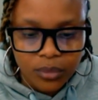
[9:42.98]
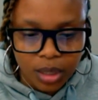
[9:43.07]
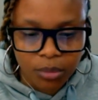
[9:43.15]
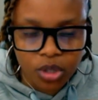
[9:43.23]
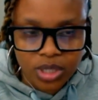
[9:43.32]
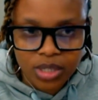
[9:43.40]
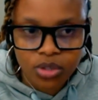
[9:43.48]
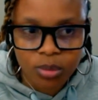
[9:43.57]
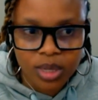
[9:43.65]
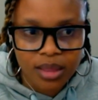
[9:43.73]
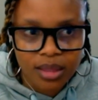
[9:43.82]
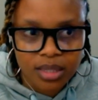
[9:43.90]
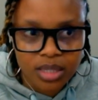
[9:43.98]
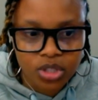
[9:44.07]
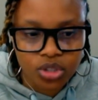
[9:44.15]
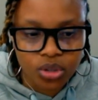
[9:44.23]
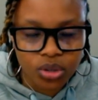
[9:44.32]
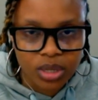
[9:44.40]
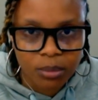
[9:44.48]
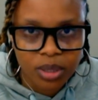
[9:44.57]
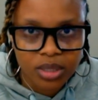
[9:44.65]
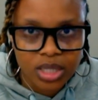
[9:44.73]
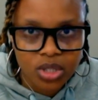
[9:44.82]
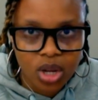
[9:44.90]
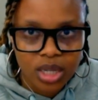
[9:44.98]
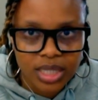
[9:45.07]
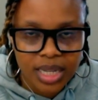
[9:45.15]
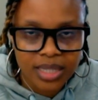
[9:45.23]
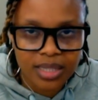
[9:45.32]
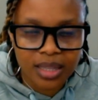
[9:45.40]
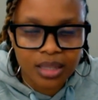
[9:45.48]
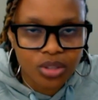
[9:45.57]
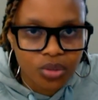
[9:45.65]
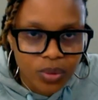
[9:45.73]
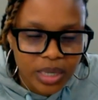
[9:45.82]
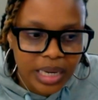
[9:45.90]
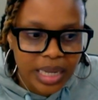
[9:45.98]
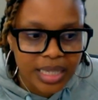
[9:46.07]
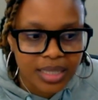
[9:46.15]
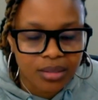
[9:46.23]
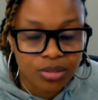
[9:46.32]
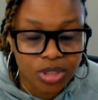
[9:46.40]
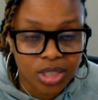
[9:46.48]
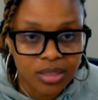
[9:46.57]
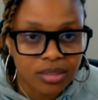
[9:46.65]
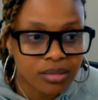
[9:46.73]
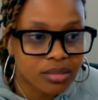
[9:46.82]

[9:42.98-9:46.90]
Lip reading: Because there's so many things that you learn about these holidays and then you realize, oh shit,